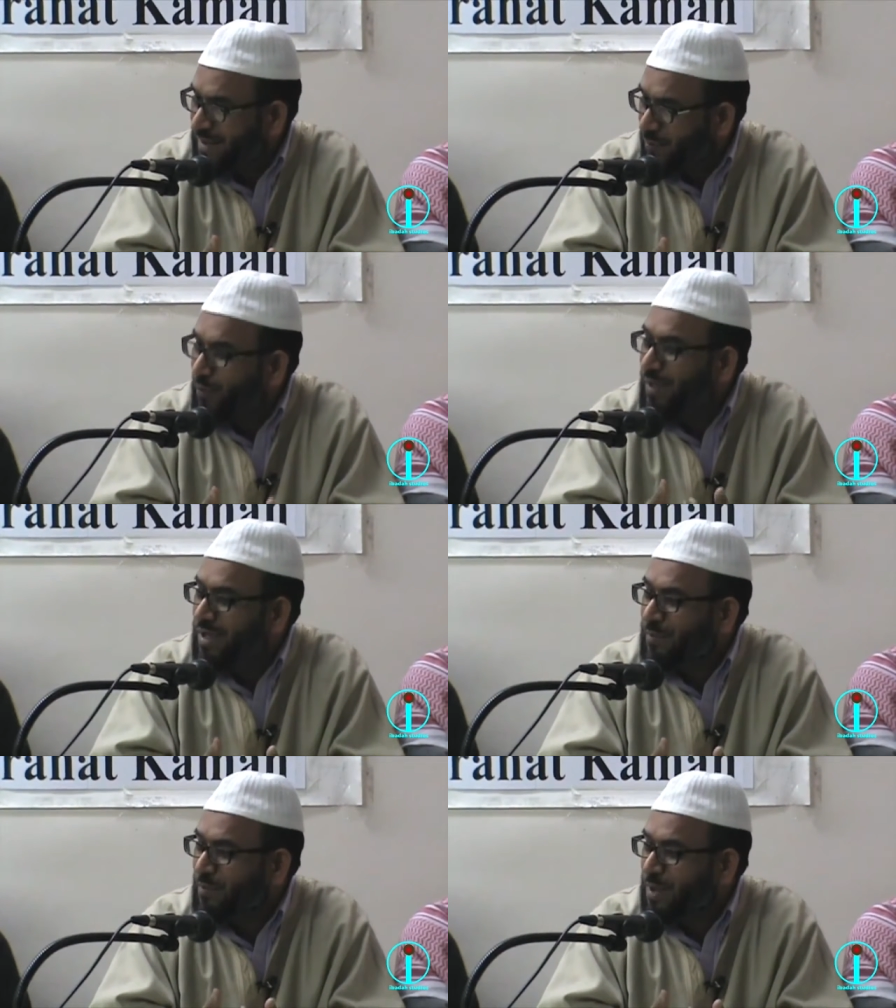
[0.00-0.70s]
And we
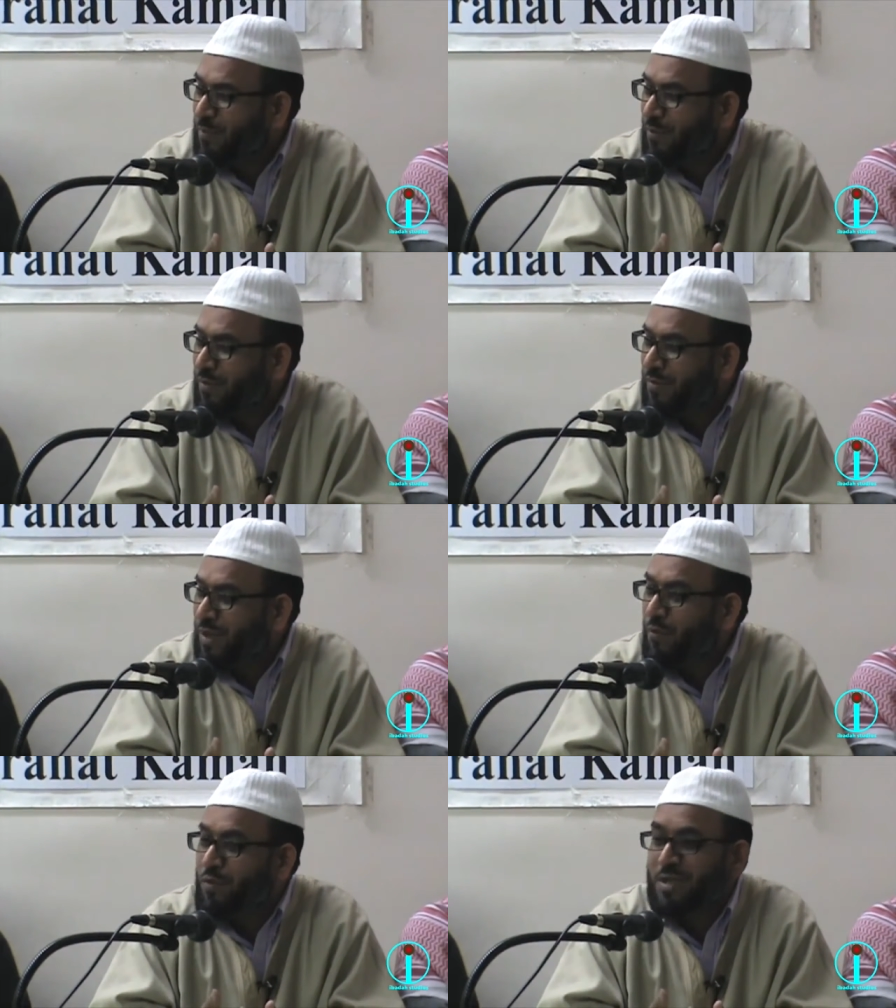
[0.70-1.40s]
are the people
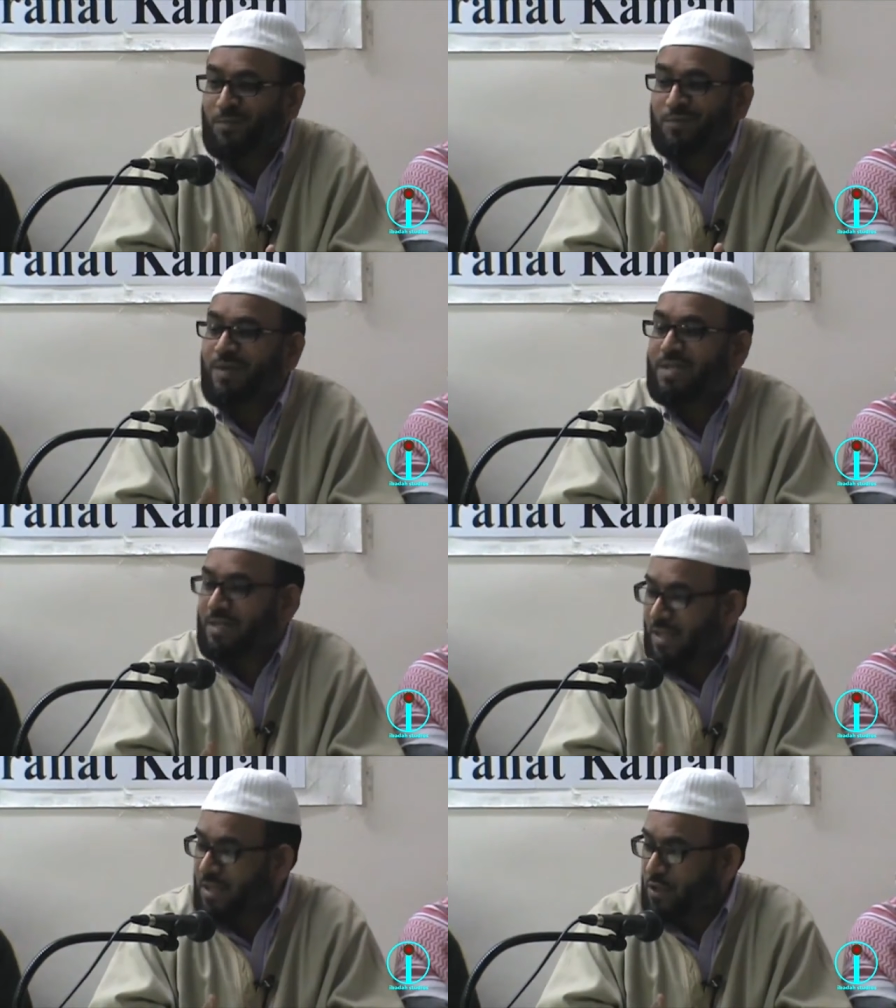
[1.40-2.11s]
only hooked up with
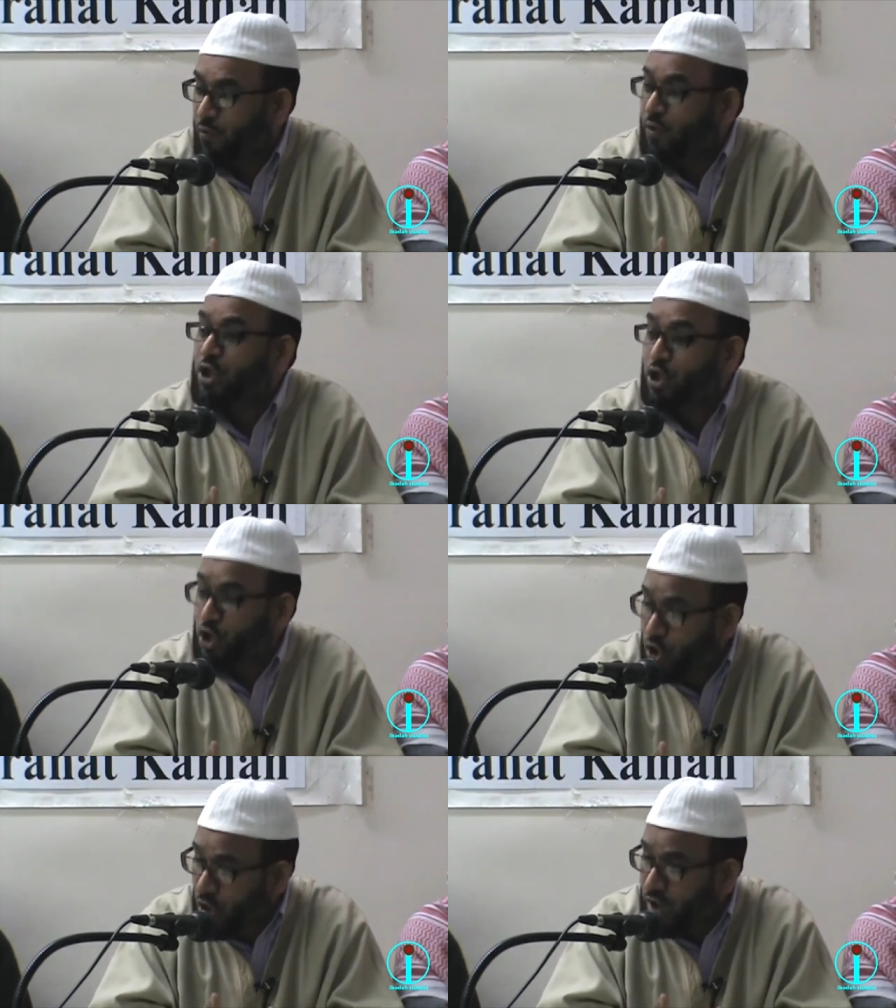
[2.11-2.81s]
recitation, which
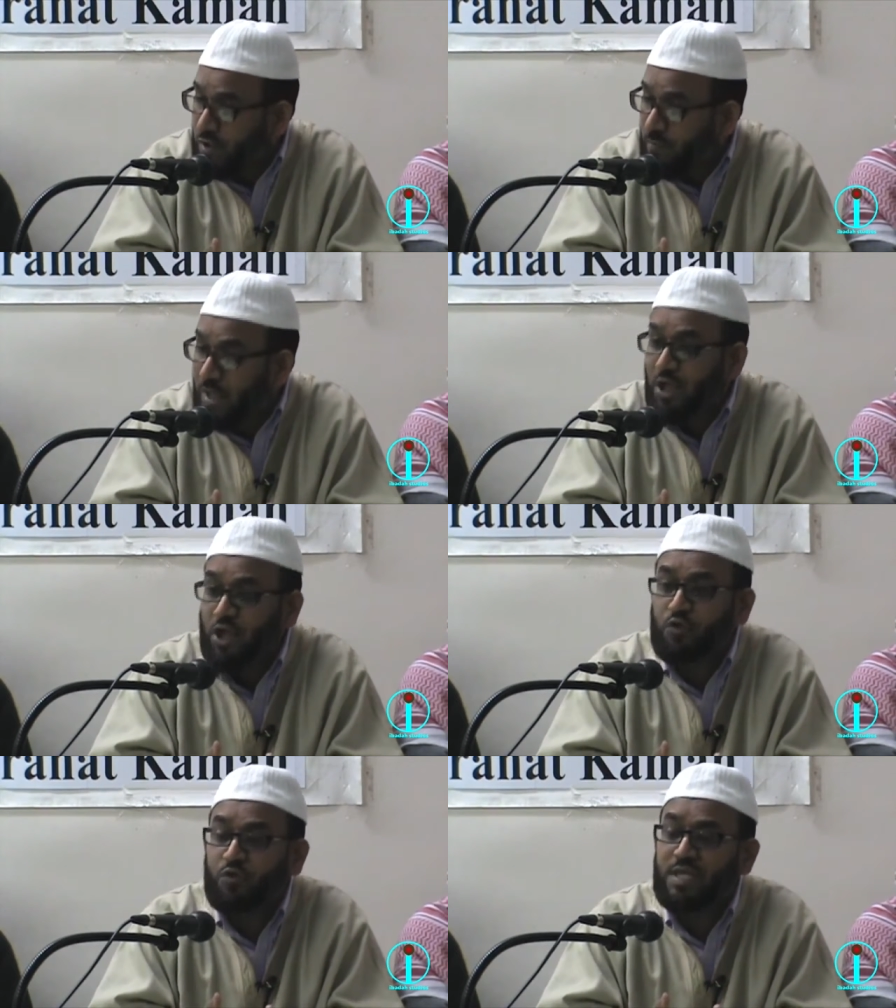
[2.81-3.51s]
is good, but
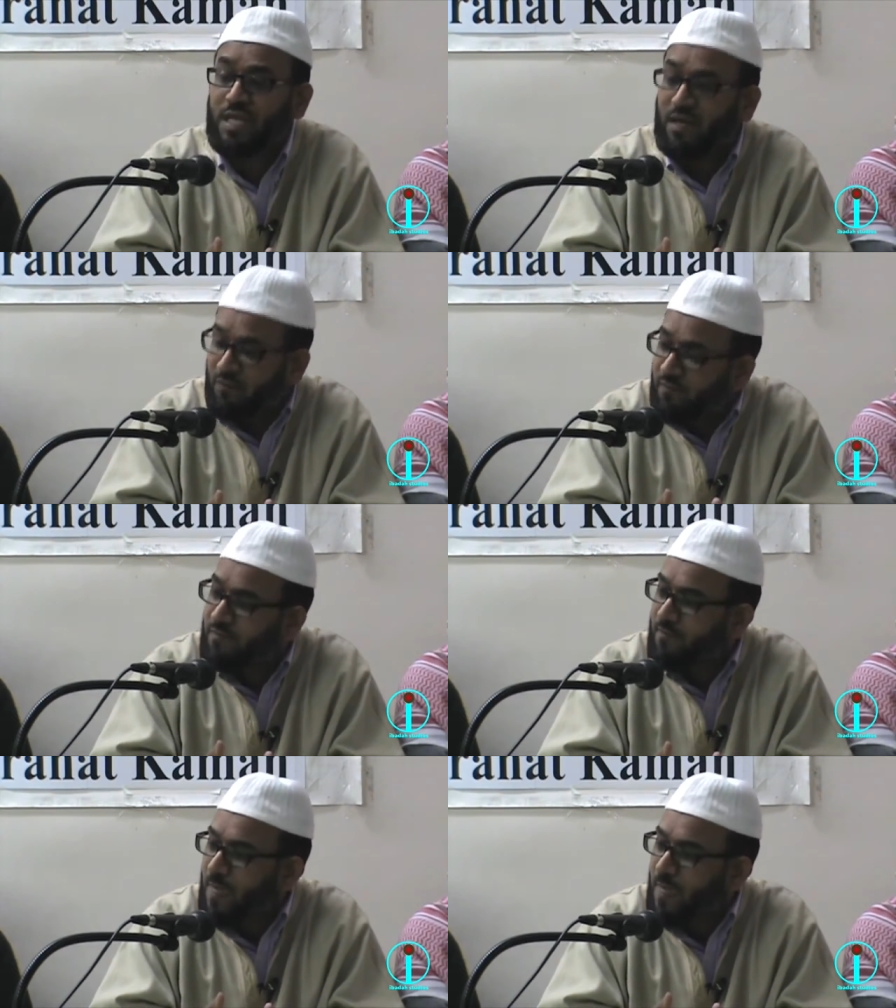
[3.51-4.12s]
not good enough.